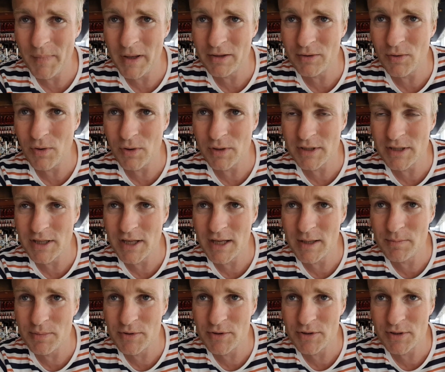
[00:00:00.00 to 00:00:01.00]
Bitcoin
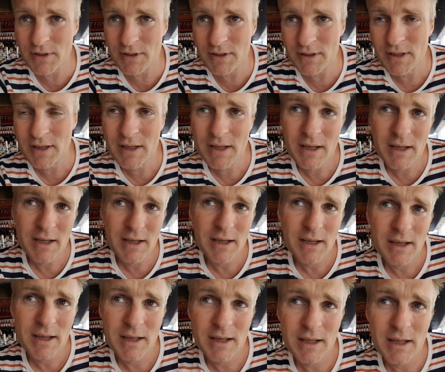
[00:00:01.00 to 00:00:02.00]
keeps,
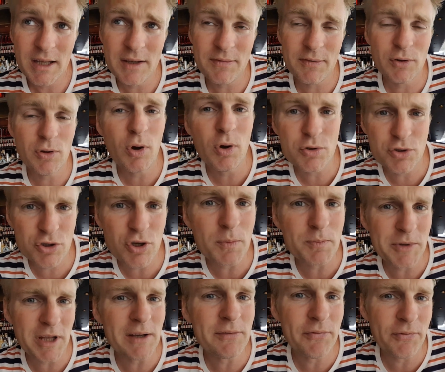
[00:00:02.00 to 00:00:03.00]
even though
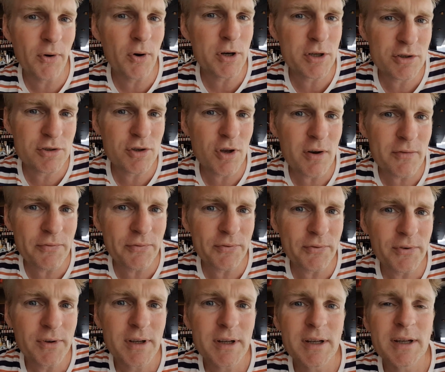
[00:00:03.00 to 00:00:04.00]
something forks
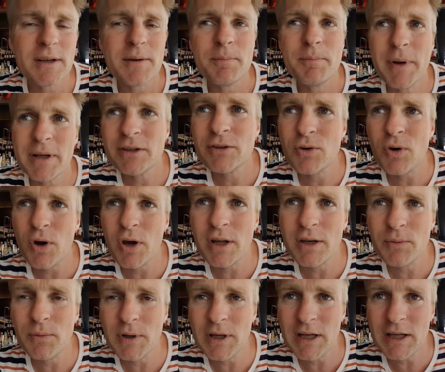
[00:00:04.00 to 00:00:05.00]
off,
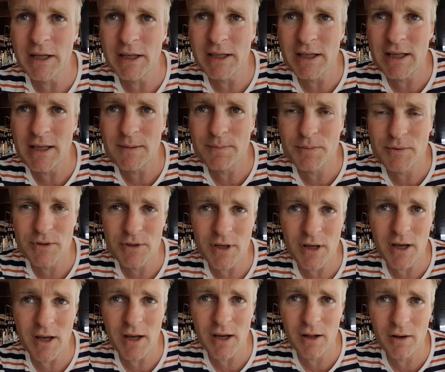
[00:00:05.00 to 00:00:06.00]
Bitcoin really keeps
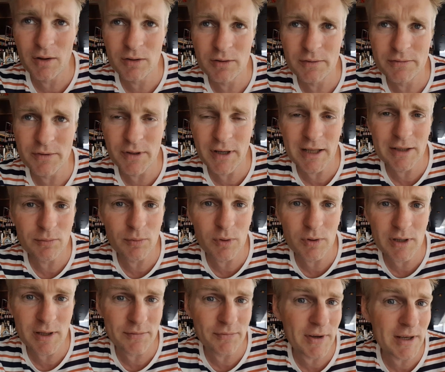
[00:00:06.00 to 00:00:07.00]
a lot of the
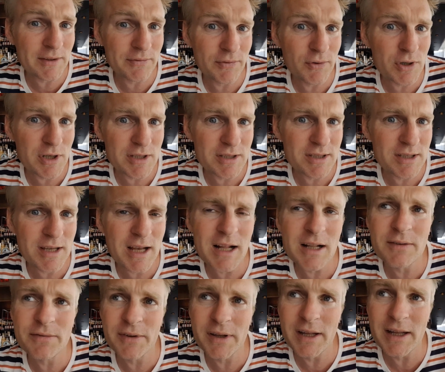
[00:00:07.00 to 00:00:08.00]
network effect for
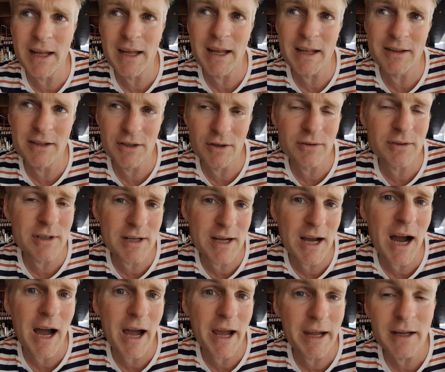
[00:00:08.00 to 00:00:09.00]
itself, and the other
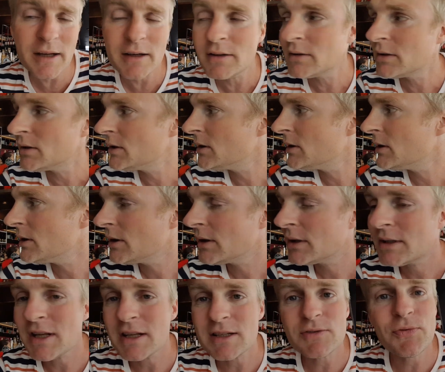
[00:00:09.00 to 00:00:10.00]
guy
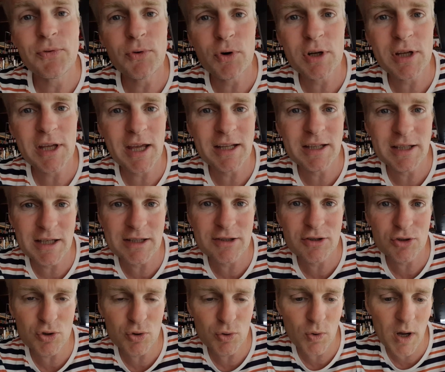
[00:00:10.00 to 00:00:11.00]
that's forking
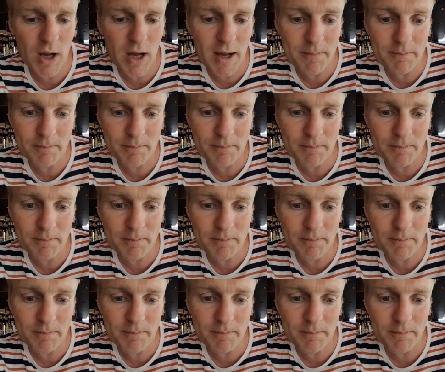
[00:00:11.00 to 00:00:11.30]
needs to